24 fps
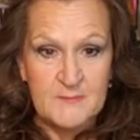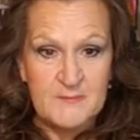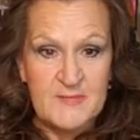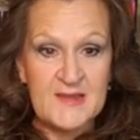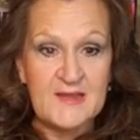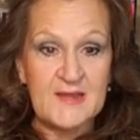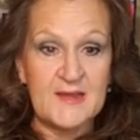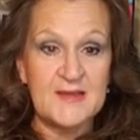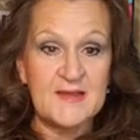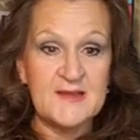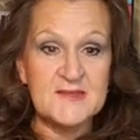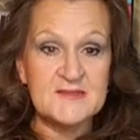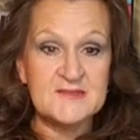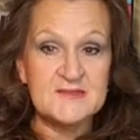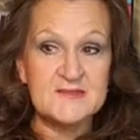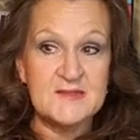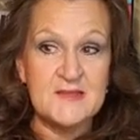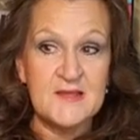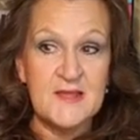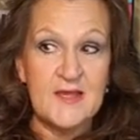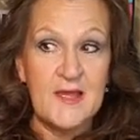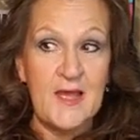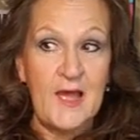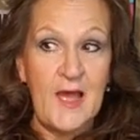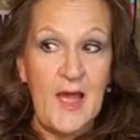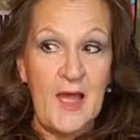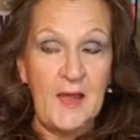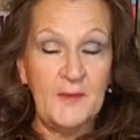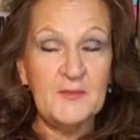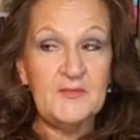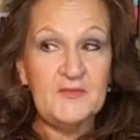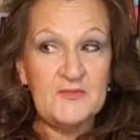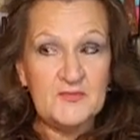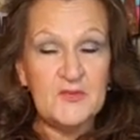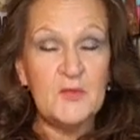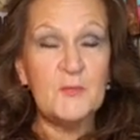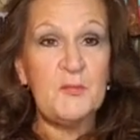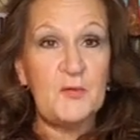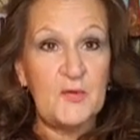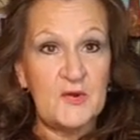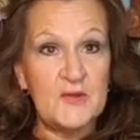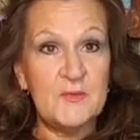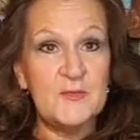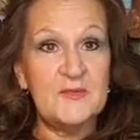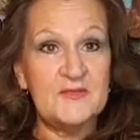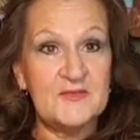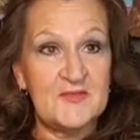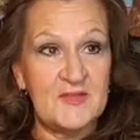because I was still
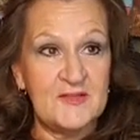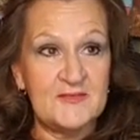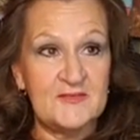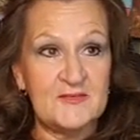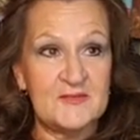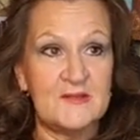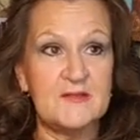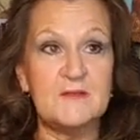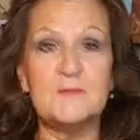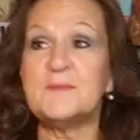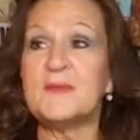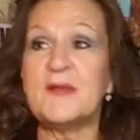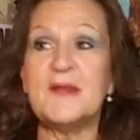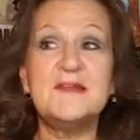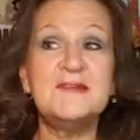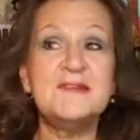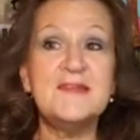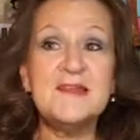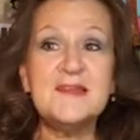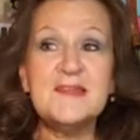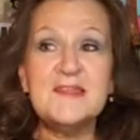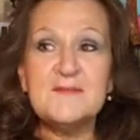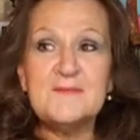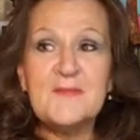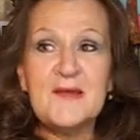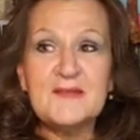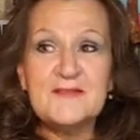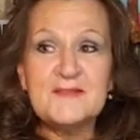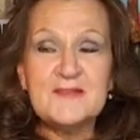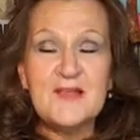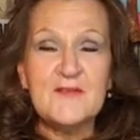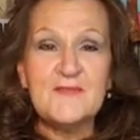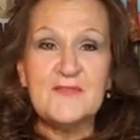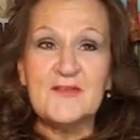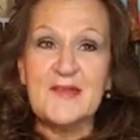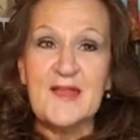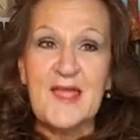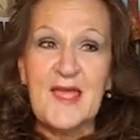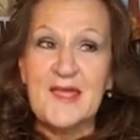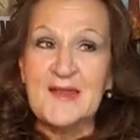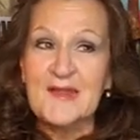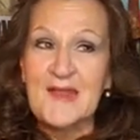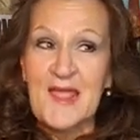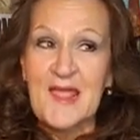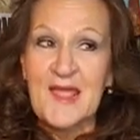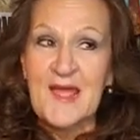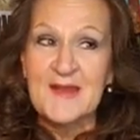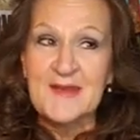pretty resistant, but I didn't give myself an,
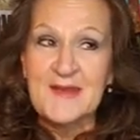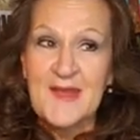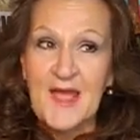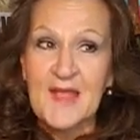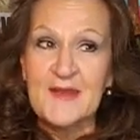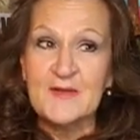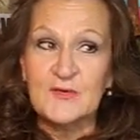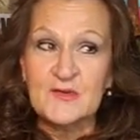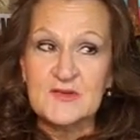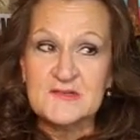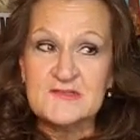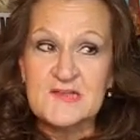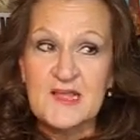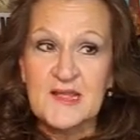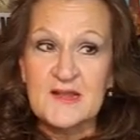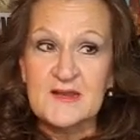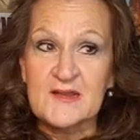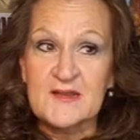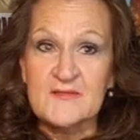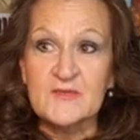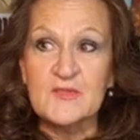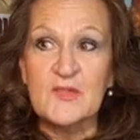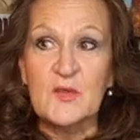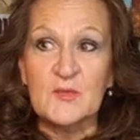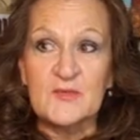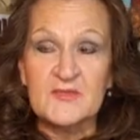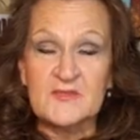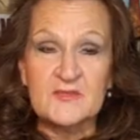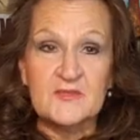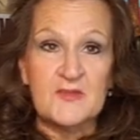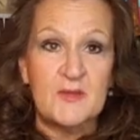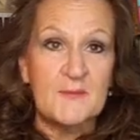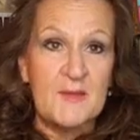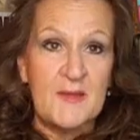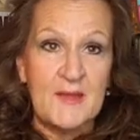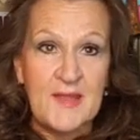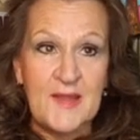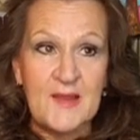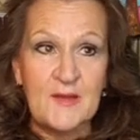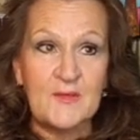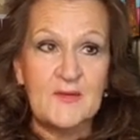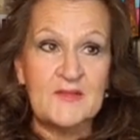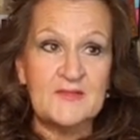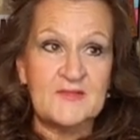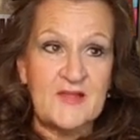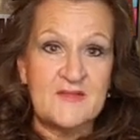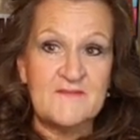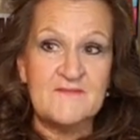an, a nine or a 10, even though in some
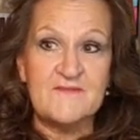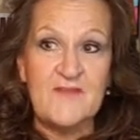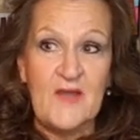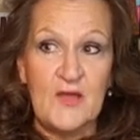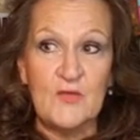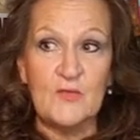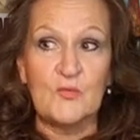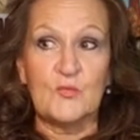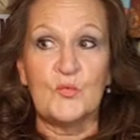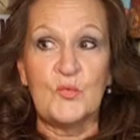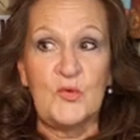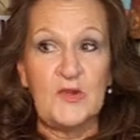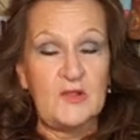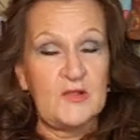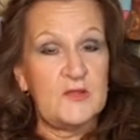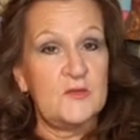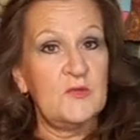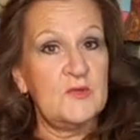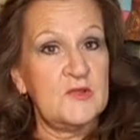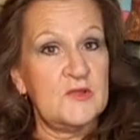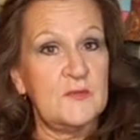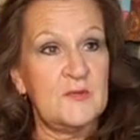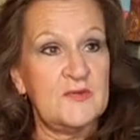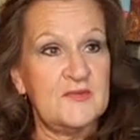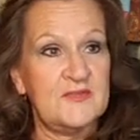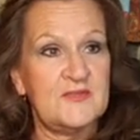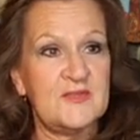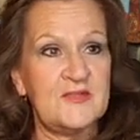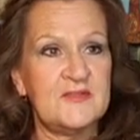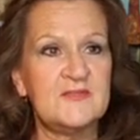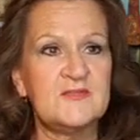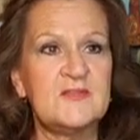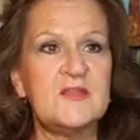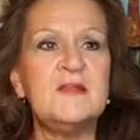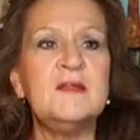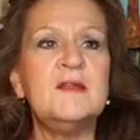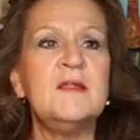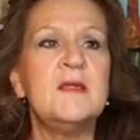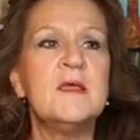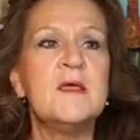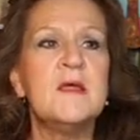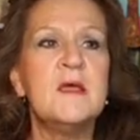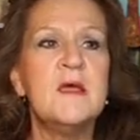areas I felt really, really resistant.